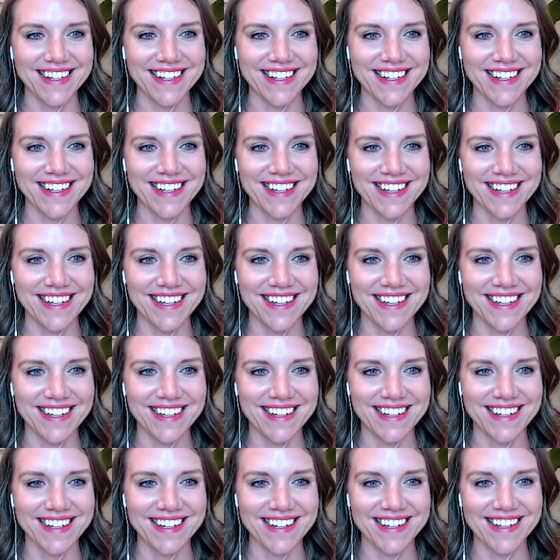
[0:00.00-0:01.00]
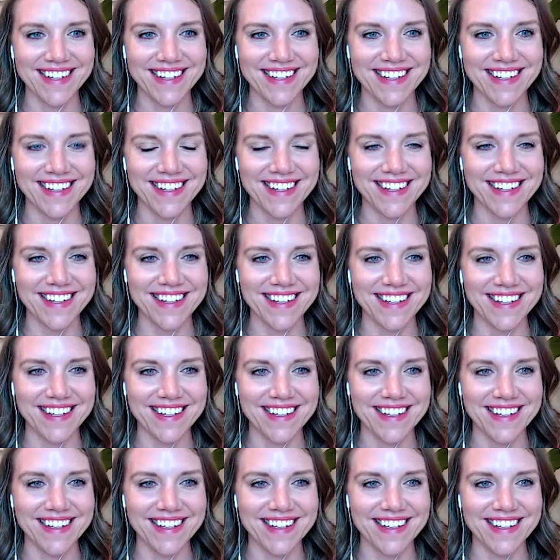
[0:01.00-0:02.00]

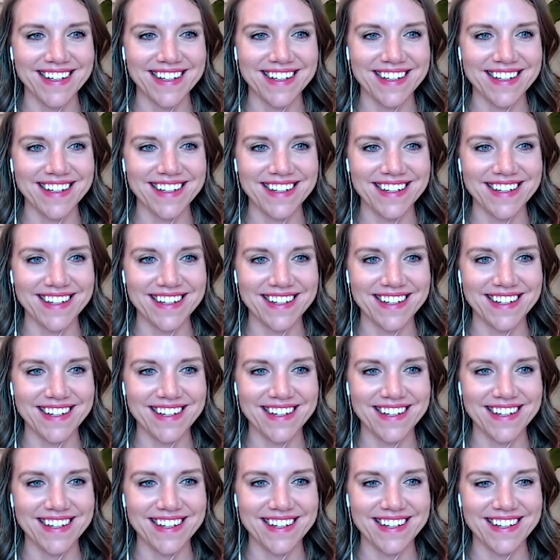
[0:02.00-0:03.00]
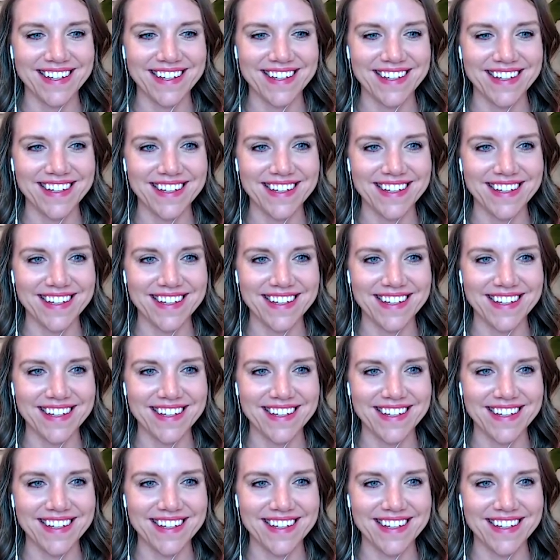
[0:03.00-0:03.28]
(not speaking)